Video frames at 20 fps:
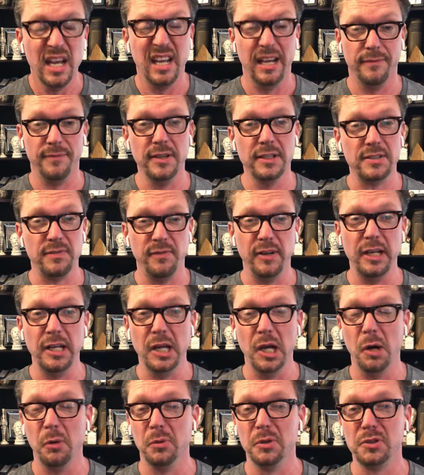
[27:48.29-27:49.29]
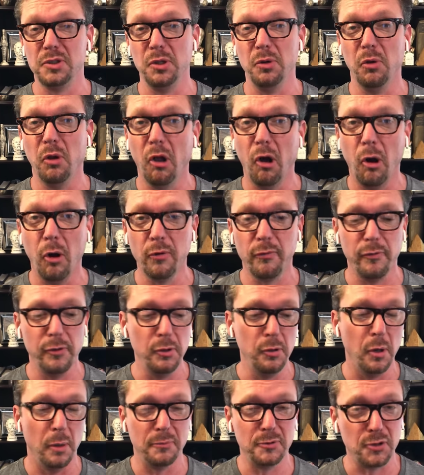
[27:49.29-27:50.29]
If this video was too long for
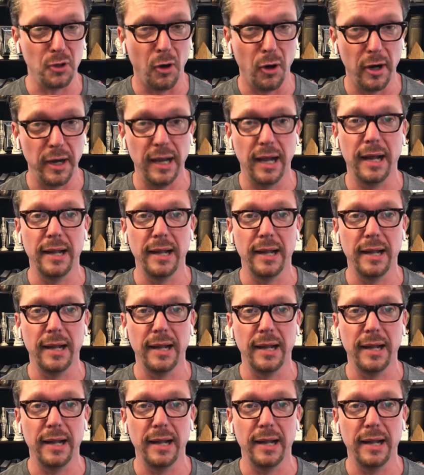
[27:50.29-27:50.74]
you, I'm sorry.